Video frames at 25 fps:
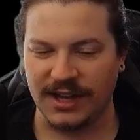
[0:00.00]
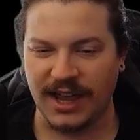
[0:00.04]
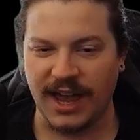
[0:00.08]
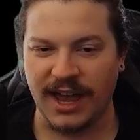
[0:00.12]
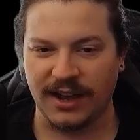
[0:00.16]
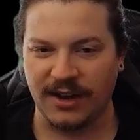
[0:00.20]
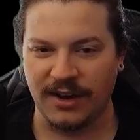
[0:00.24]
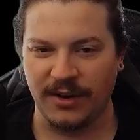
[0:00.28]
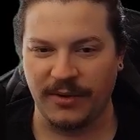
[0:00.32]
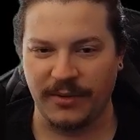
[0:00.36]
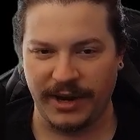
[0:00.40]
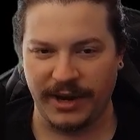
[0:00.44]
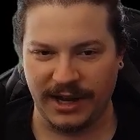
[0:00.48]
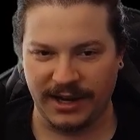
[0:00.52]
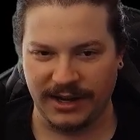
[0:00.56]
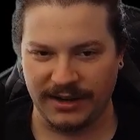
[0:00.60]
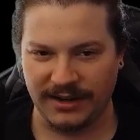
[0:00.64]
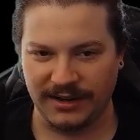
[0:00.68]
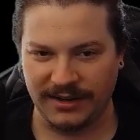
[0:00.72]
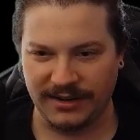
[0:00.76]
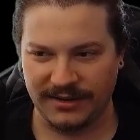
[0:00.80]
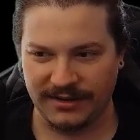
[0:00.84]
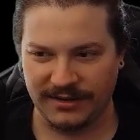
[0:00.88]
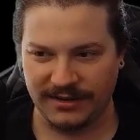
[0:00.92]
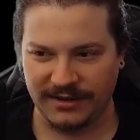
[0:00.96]

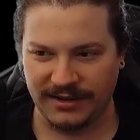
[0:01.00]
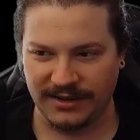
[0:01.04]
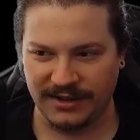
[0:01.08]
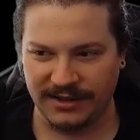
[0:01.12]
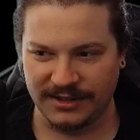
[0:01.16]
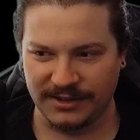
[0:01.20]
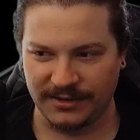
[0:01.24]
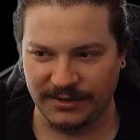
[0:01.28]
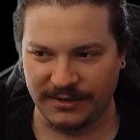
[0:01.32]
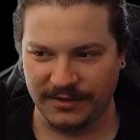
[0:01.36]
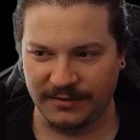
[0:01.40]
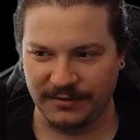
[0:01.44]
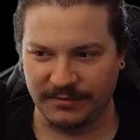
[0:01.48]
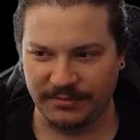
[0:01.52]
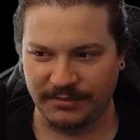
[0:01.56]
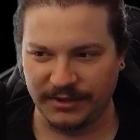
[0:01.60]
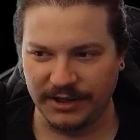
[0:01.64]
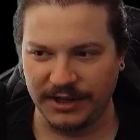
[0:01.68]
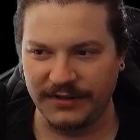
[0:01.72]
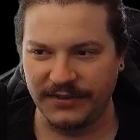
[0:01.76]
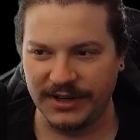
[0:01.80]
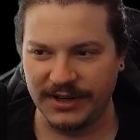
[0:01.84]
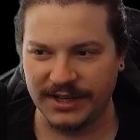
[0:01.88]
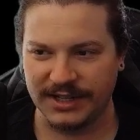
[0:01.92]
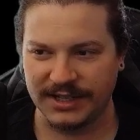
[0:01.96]
echoing a sort of
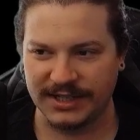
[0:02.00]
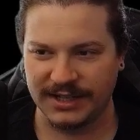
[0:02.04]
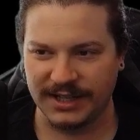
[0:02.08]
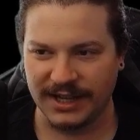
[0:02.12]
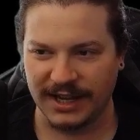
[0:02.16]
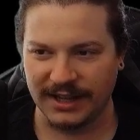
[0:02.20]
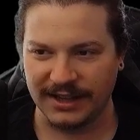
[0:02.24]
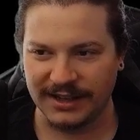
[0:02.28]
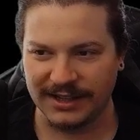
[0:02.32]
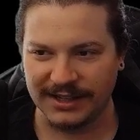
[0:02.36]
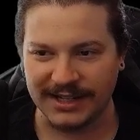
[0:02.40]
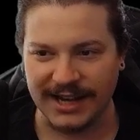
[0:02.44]
previous thing.